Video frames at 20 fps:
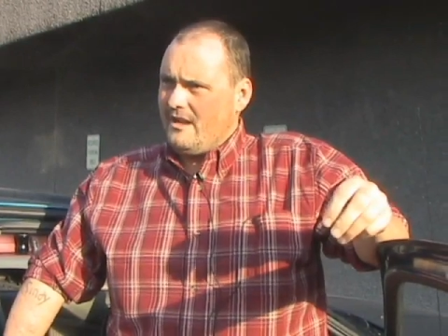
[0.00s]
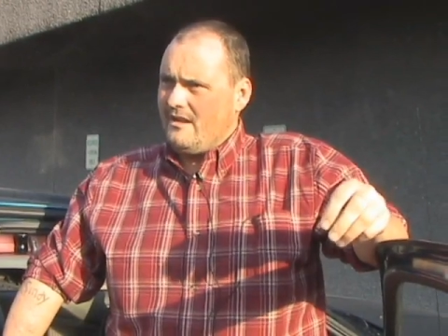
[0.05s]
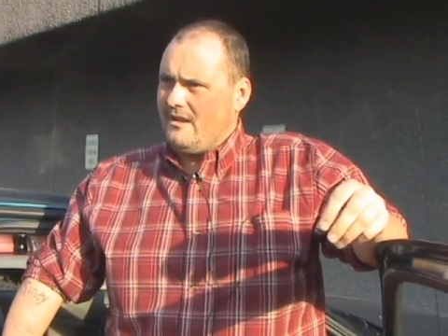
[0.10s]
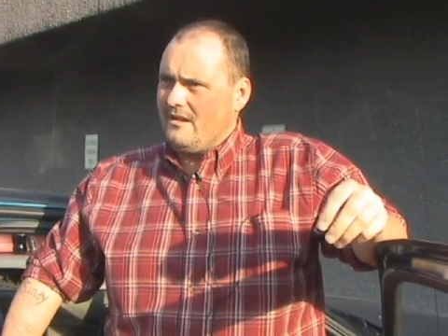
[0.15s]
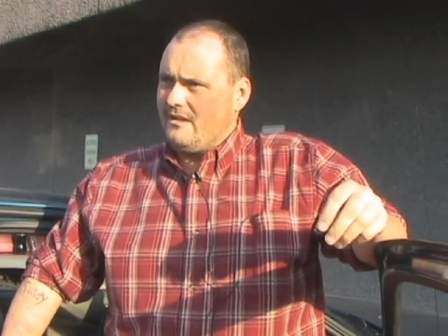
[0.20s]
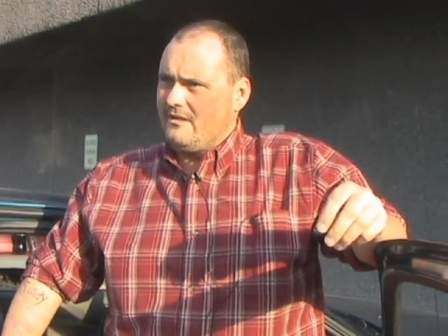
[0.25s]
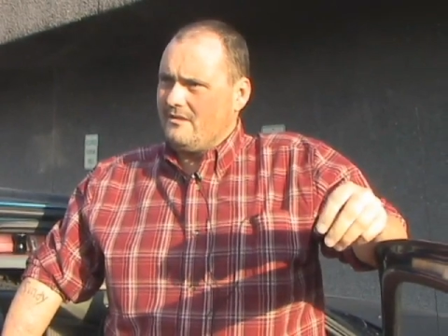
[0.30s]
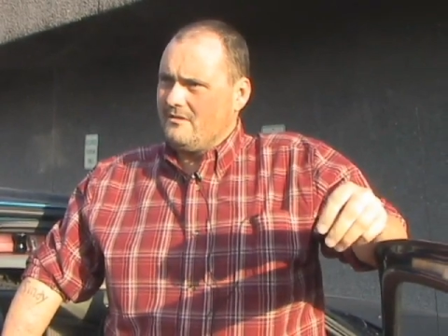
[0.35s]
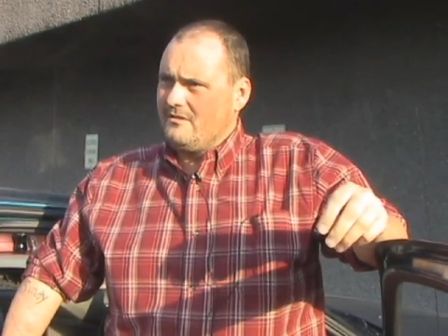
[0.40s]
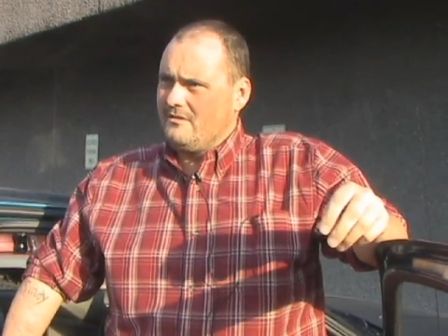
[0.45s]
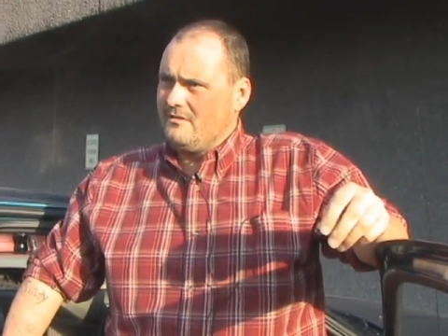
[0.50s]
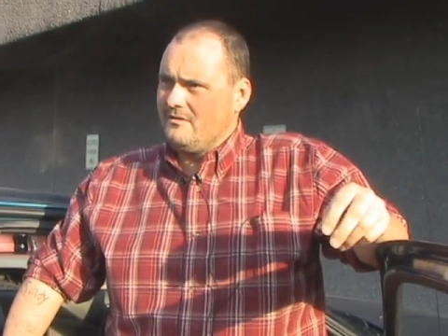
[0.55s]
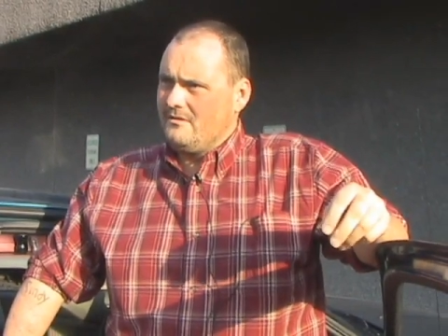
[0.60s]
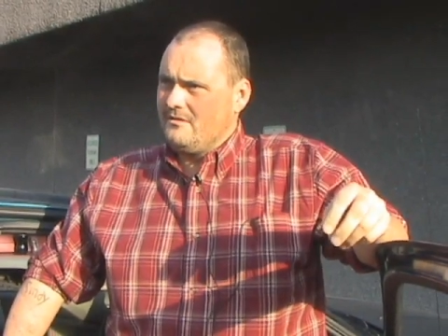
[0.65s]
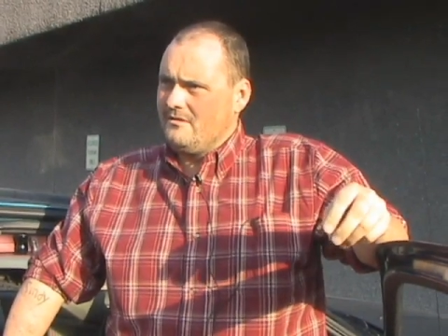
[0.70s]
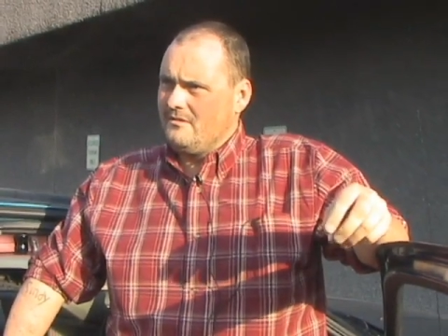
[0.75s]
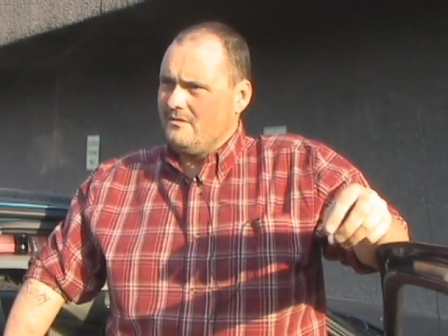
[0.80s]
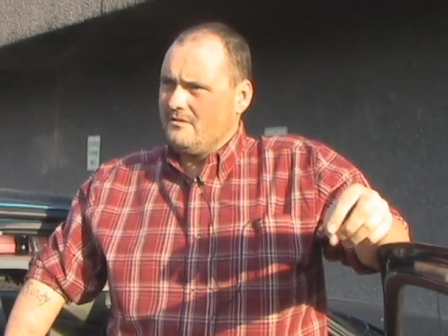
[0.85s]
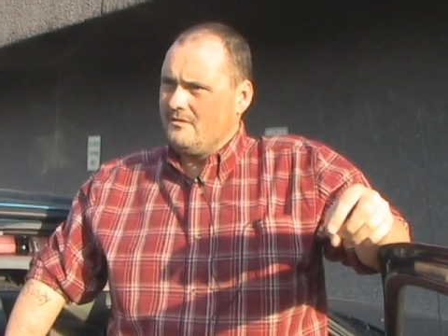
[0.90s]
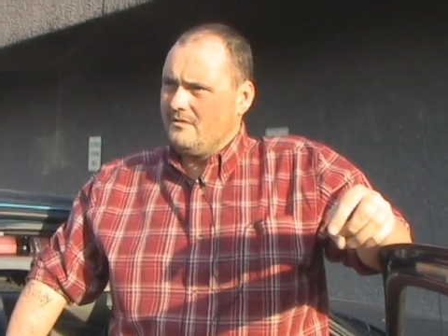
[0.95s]
a
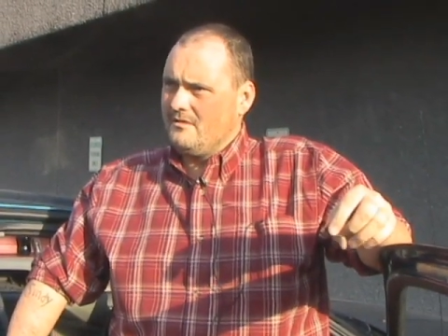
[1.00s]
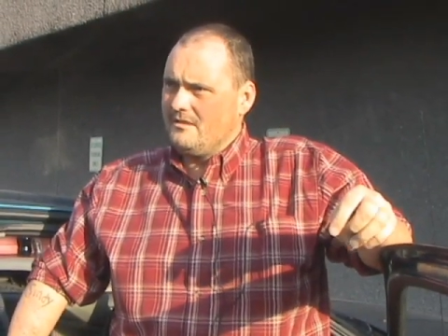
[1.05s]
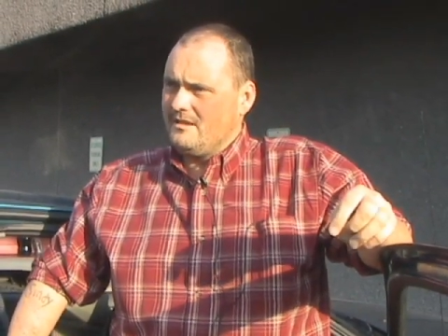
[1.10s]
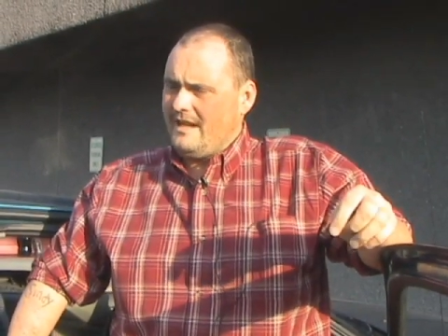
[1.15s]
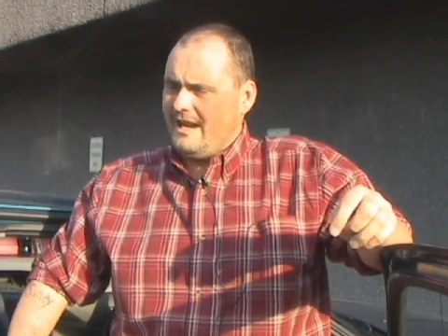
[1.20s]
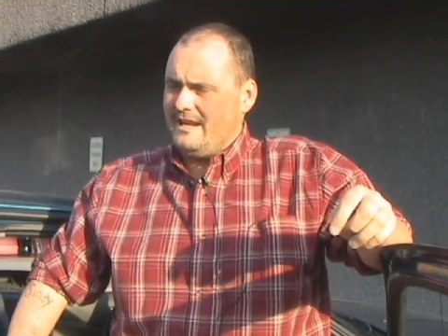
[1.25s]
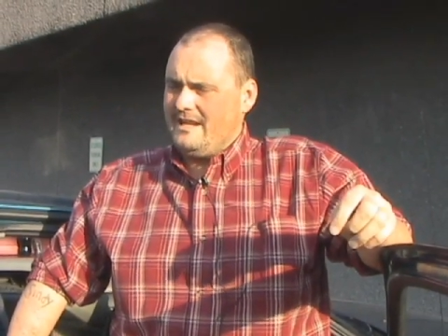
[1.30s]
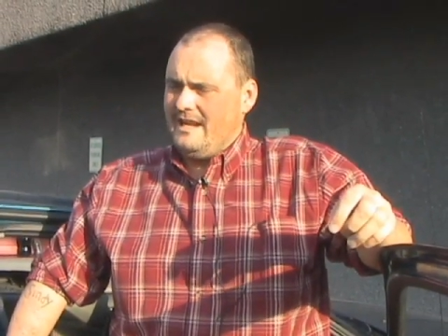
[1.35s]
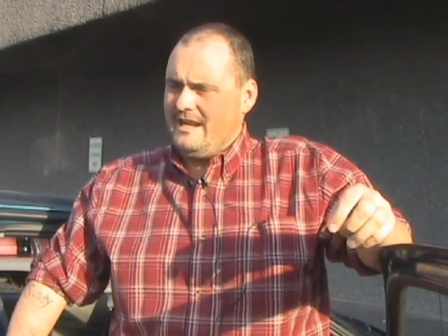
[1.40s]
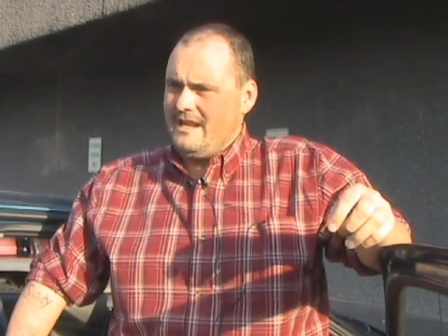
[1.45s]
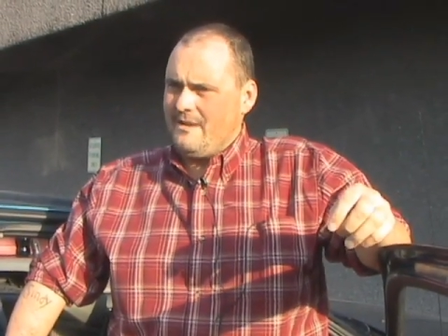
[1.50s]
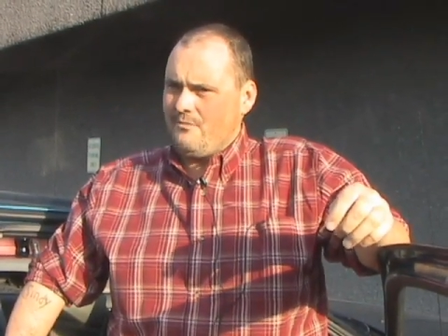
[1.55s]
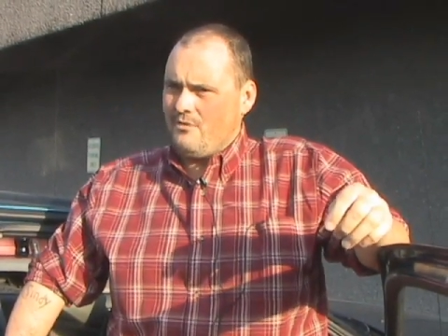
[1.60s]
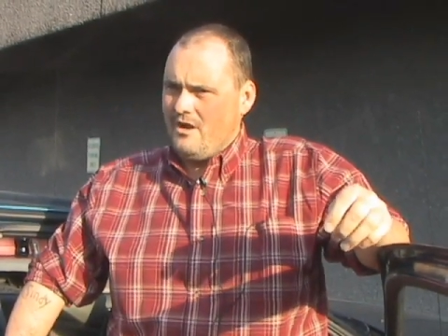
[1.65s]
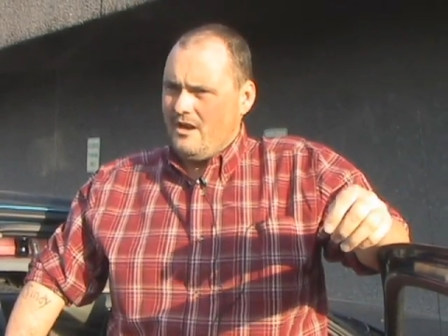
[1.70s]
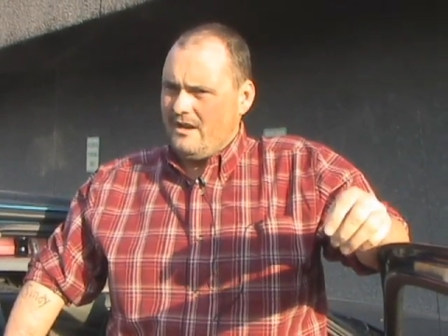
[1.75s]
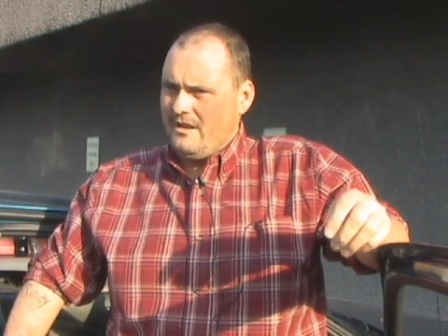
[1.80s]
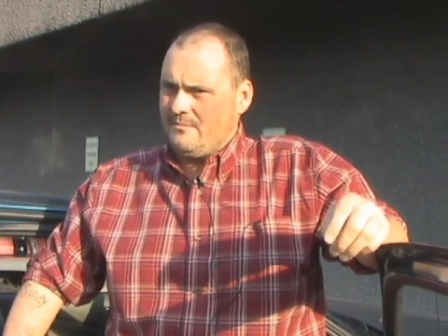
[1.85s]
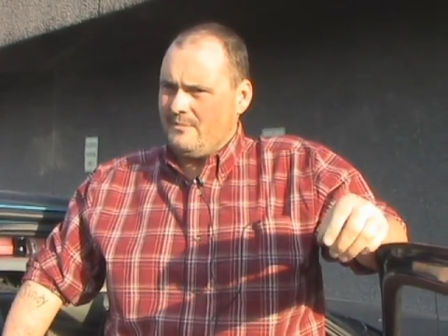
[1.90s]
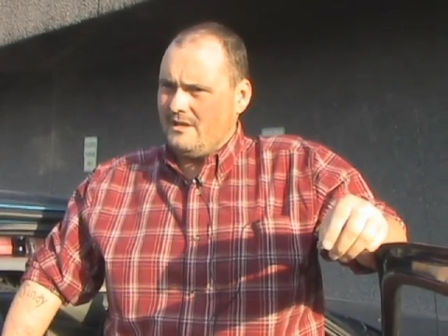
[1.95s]
titanium
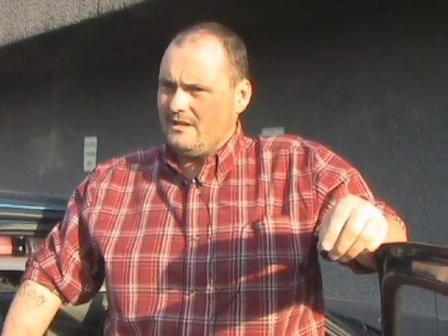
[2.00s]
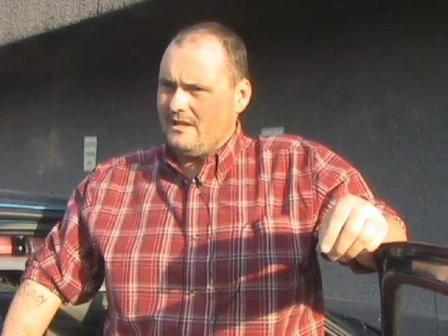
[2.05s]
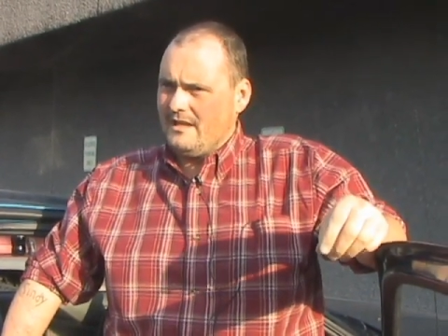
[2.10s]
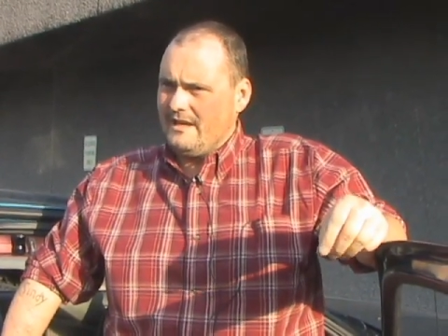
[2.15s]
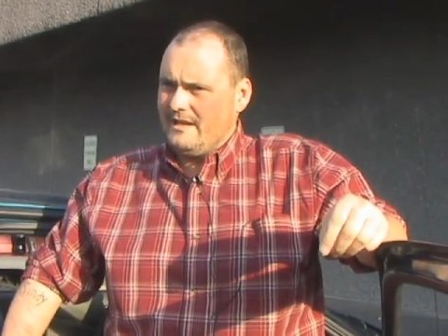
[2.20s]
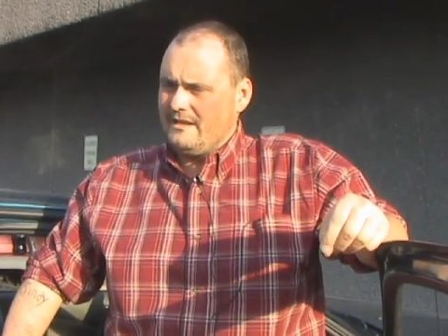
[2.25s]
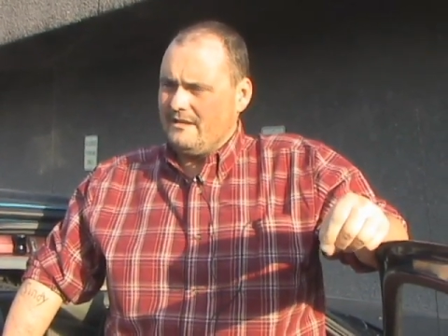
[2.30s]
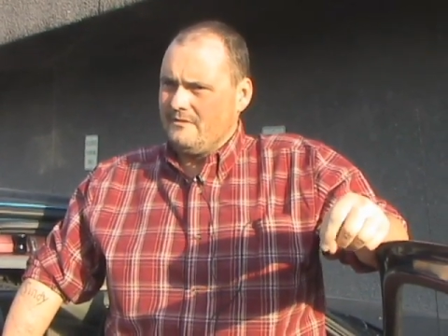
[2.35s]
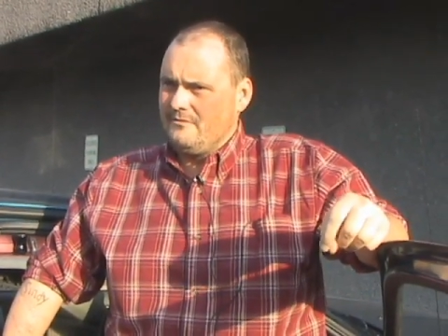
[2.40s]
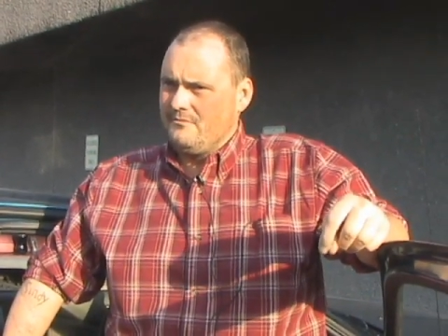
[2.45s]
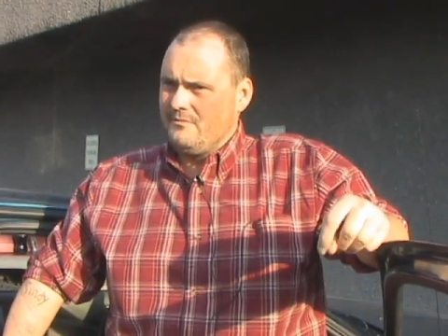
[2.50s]
rod in my leg.